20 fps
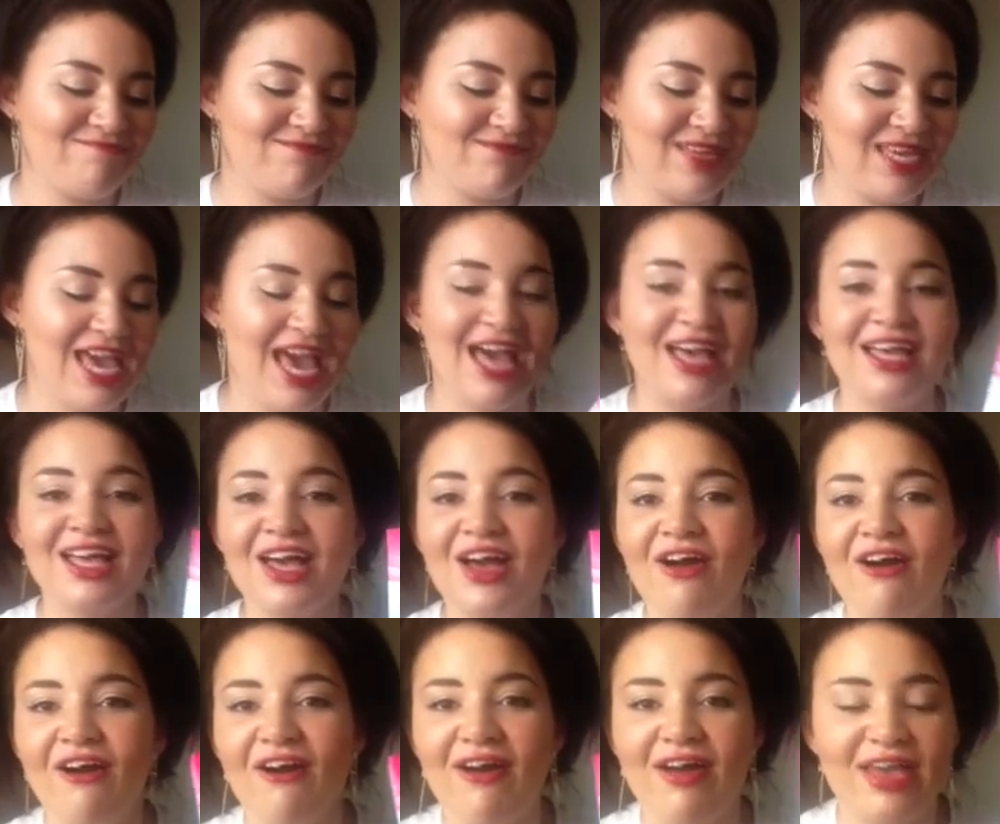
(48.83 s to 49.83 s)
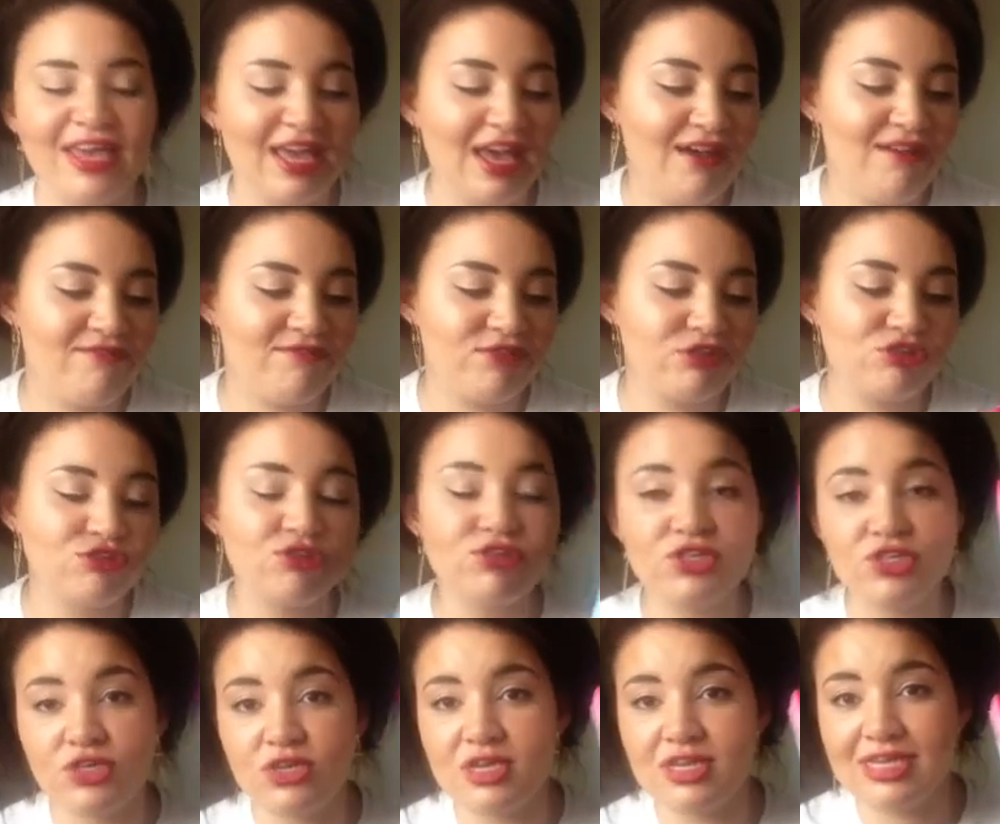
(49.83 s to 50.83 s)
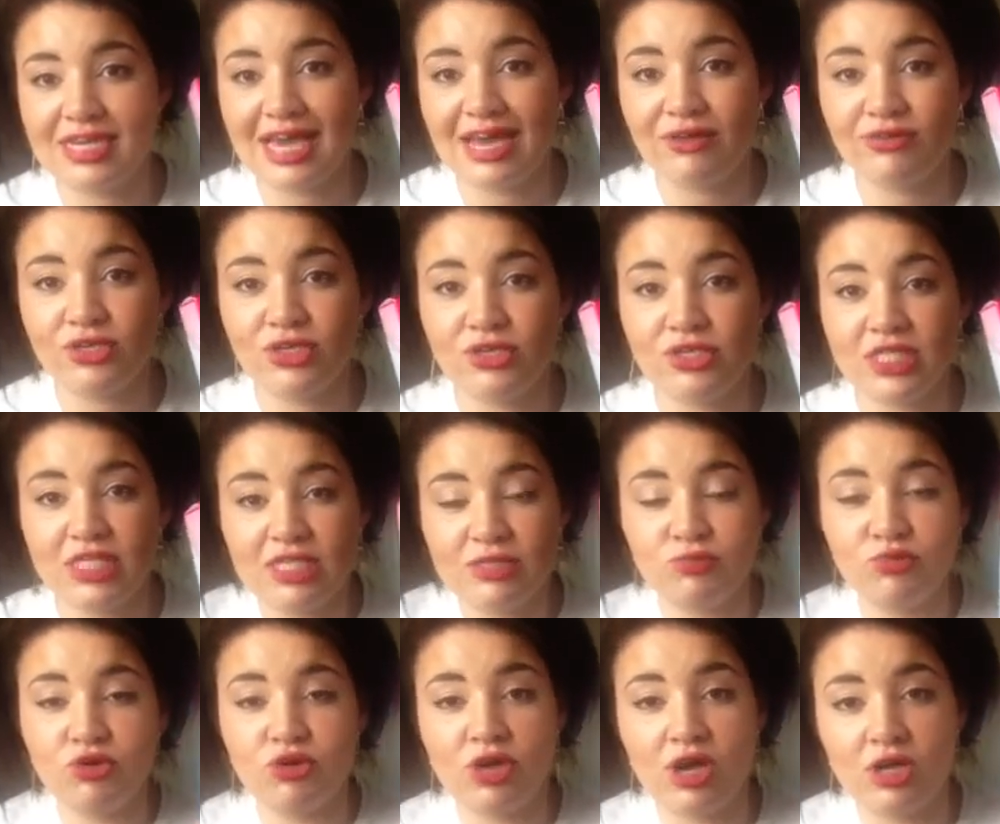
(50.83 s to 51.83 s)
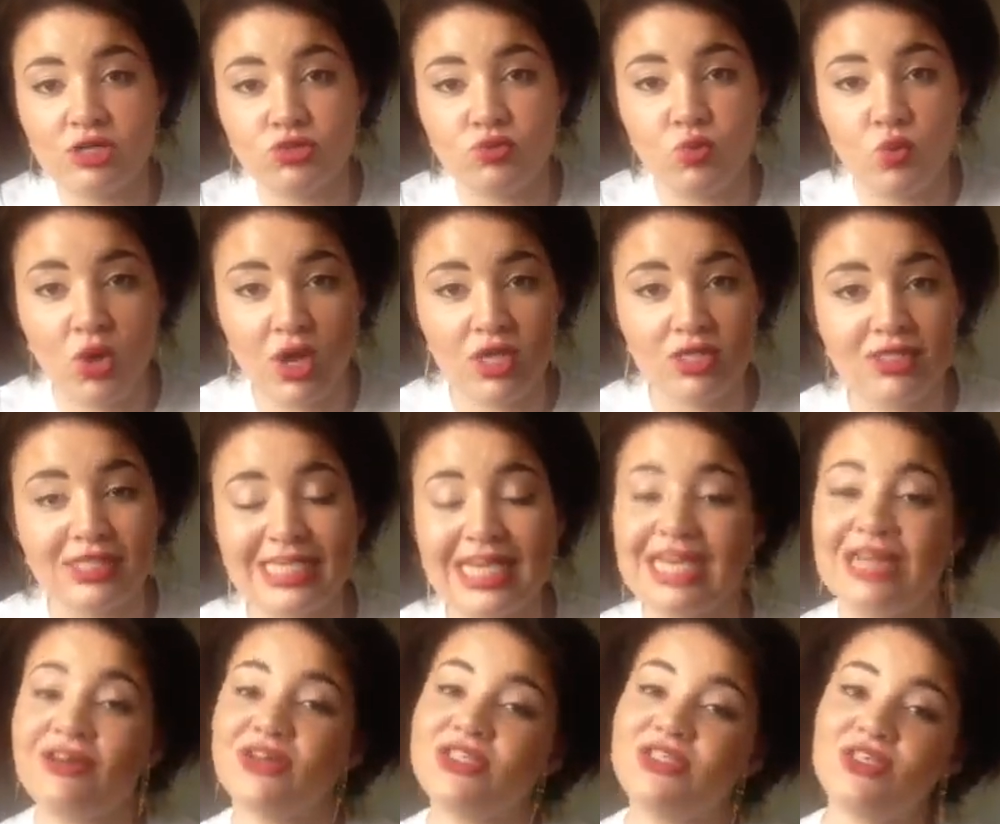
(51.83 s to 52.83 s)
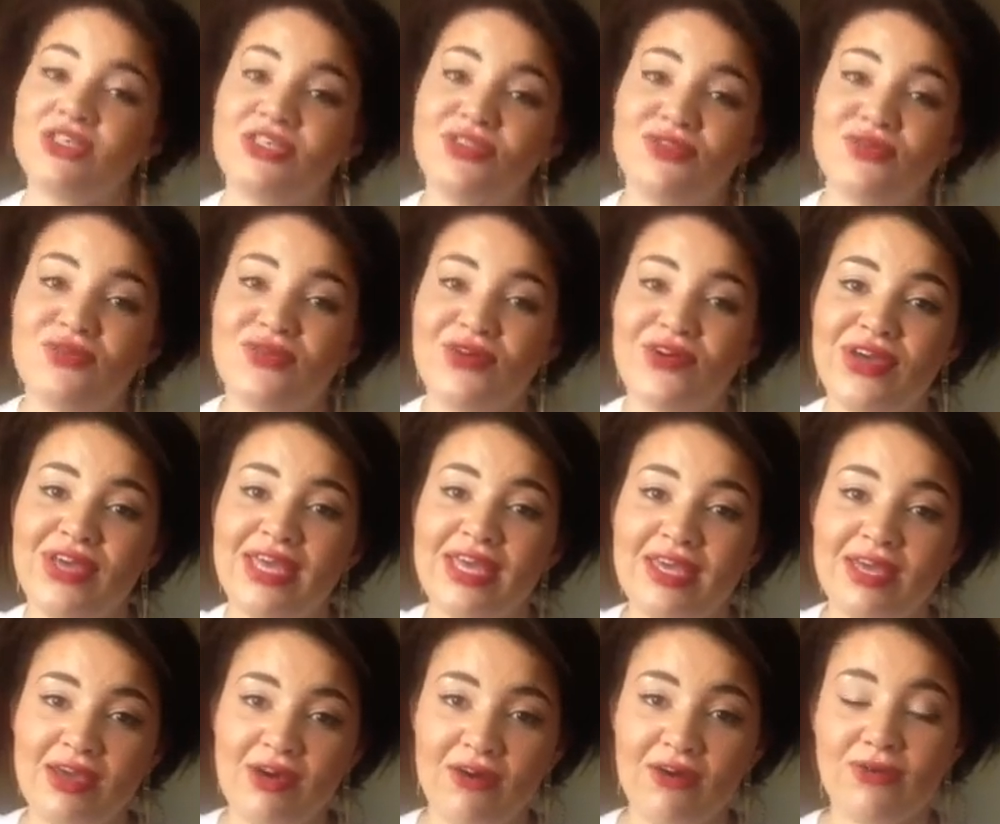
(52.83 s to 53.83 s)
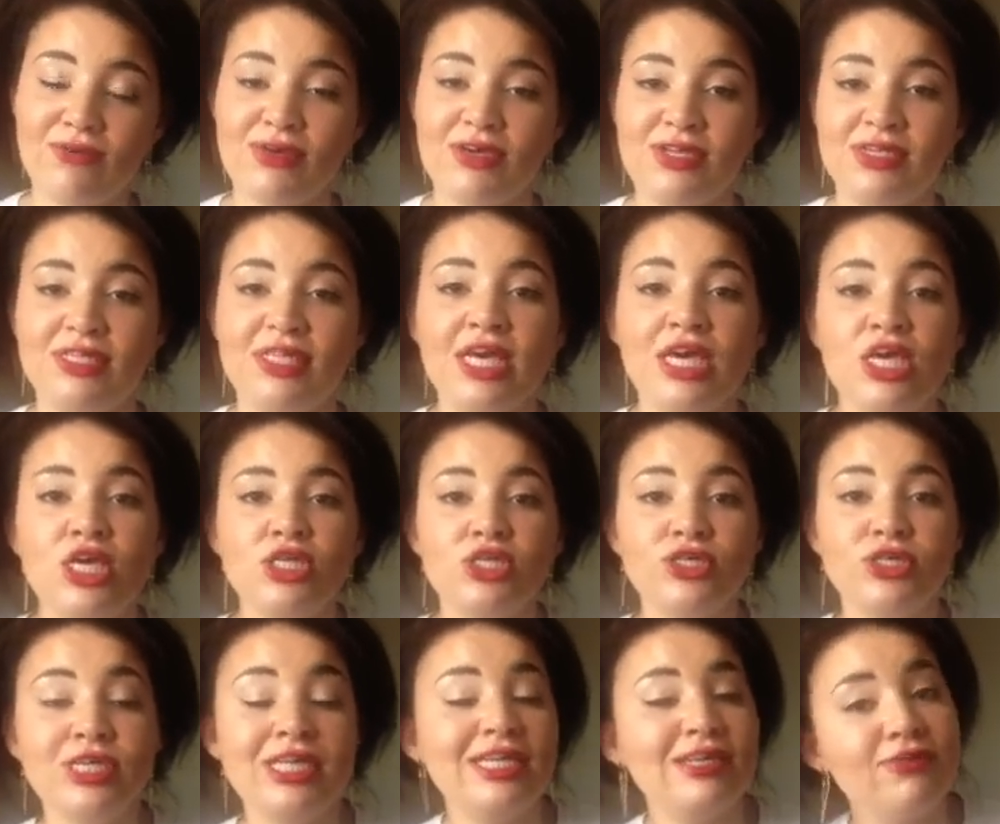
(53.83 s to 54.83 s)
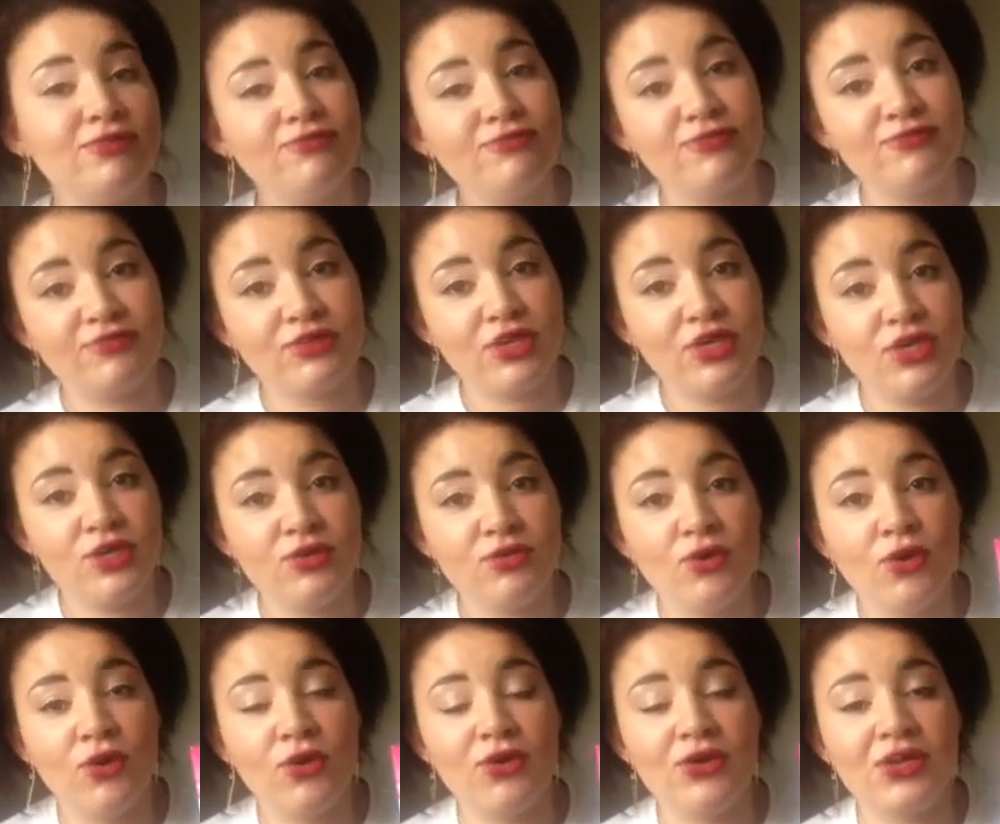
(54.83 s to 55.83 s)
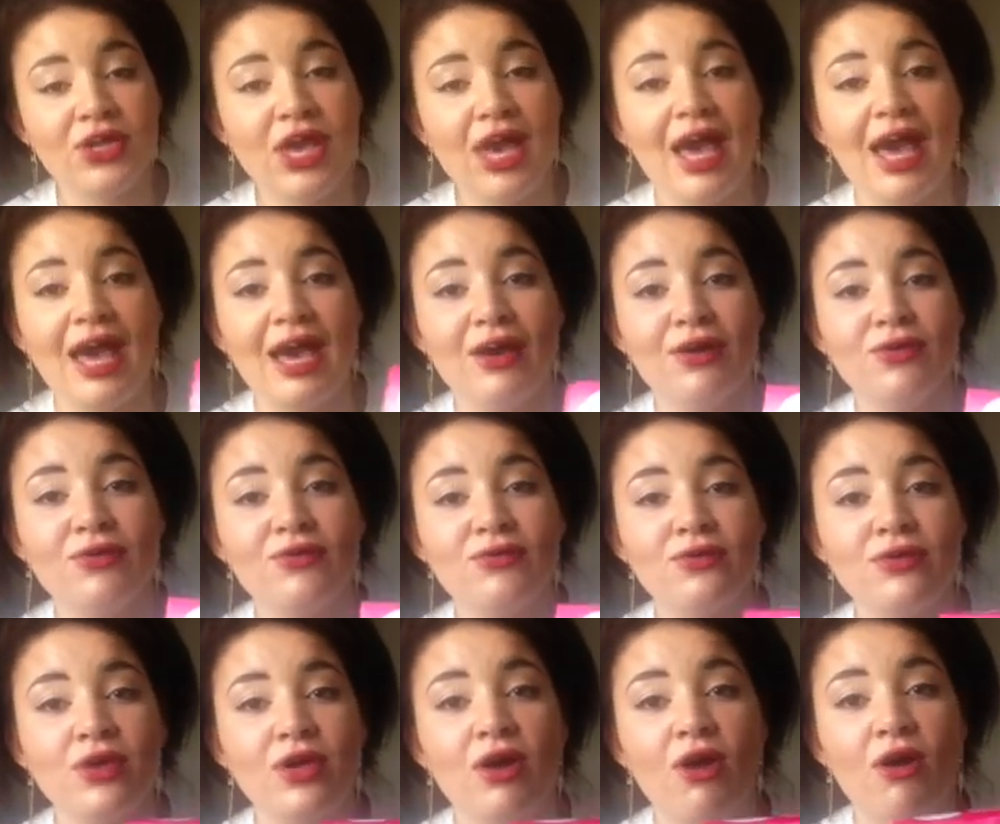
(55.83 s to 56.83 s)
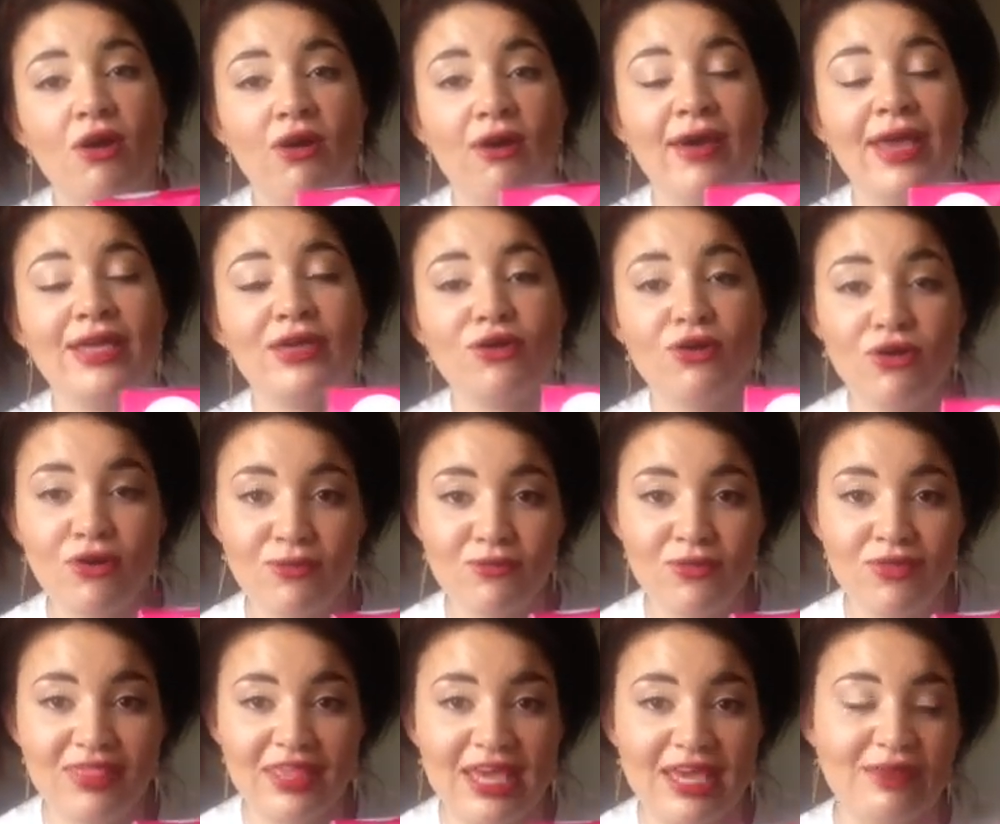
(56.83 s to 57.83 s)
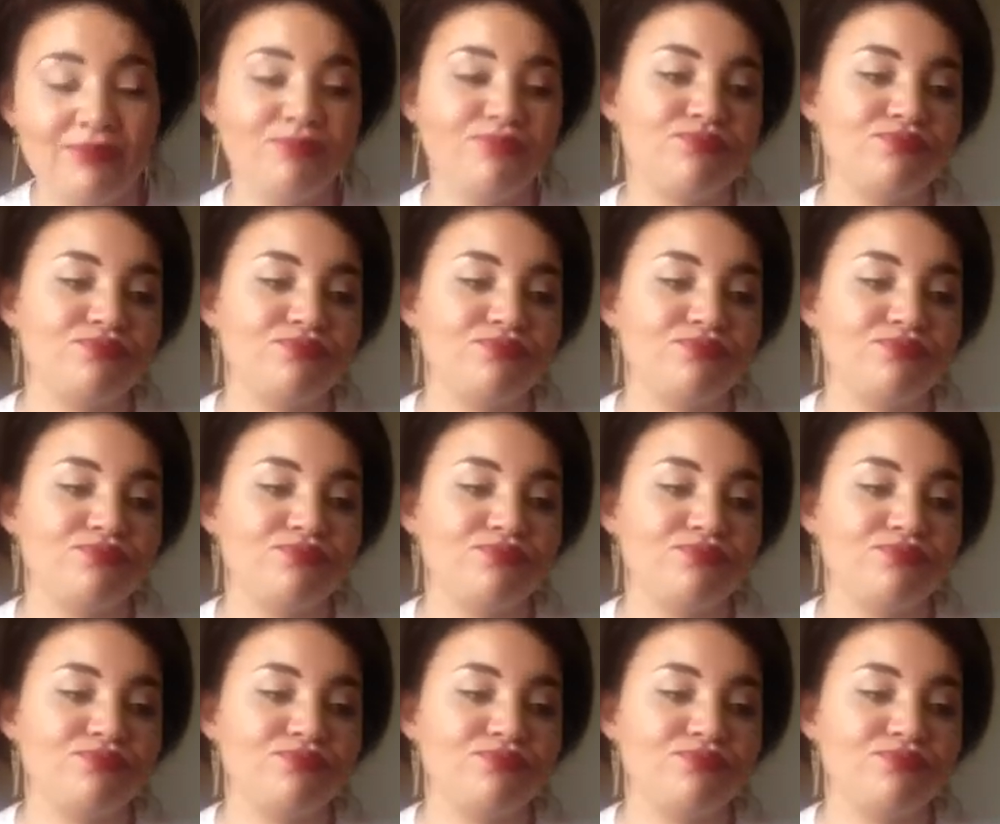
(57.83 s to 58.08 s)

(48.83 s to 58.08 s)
yeah, I have now used this product once and I just thought I would do a little review on how I got on with it.